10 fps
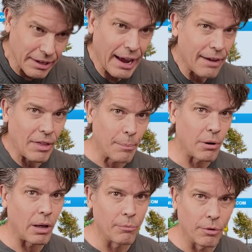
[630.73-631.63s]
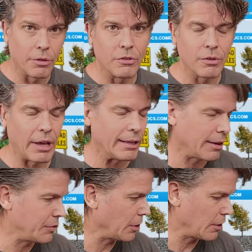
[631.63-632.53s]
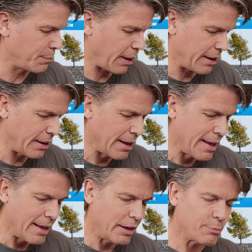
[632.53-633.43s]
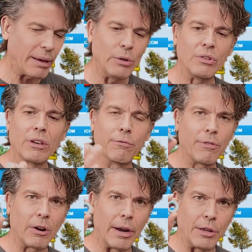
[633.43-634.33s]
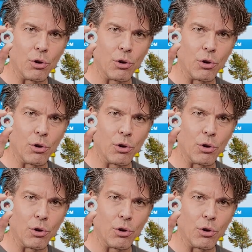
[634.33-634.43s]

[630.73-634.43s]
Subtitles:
have that problem with these headlights on this bike, is by using a ferrite